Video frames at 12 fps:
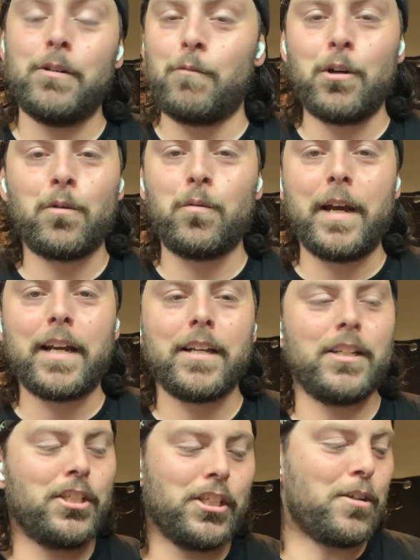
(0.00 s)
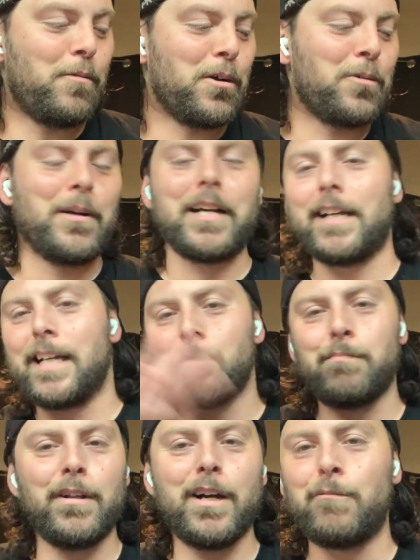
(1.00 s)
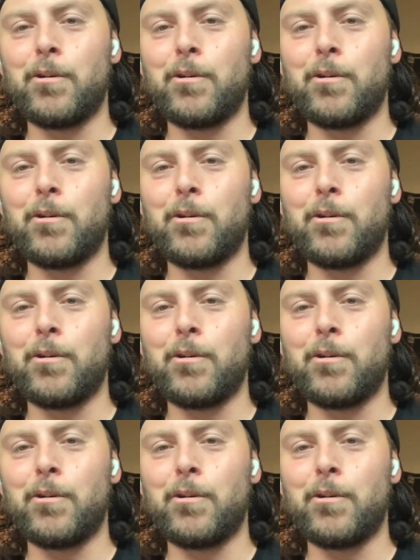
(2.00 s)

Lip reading: real quick, just a real quick, I guess, plug.